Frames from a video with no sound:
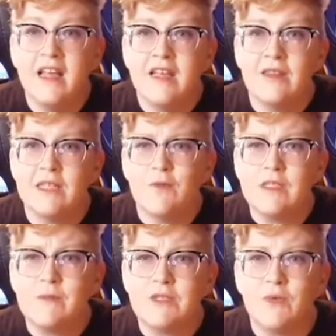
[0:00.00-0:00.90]
The
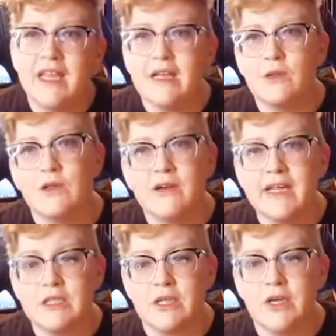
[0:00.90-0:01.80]
difference between
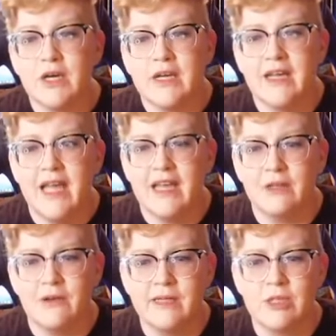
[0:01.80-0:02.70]
learning to cook and
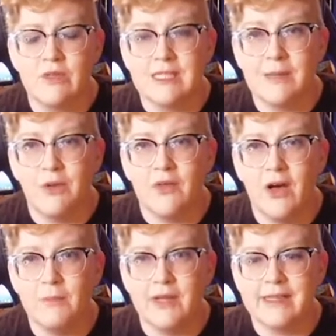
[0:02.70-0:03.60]
learning to assemble
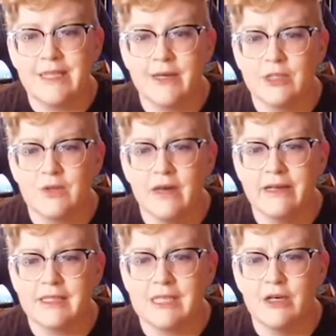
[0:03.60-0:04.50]
complex
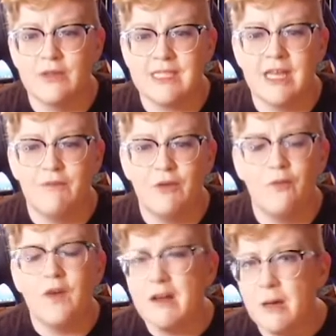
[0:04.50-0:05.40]
electronics, though, is that if you
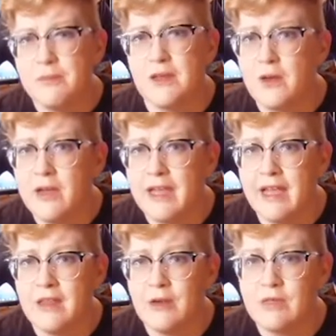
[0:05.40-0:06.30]
fuck up the
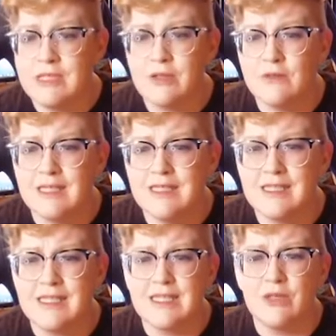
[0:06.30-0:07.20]
cooking, the result is
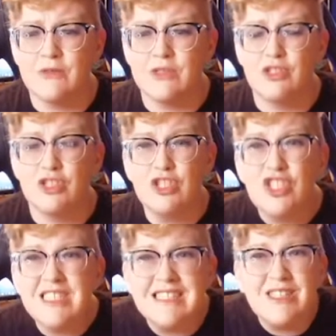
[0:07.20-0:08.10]
still
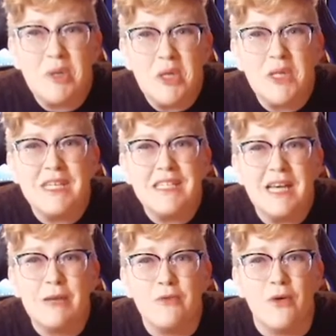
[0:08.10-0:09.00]
generally
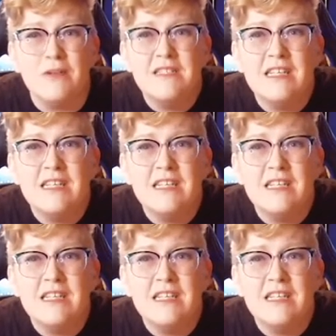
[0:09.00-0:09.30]
edible.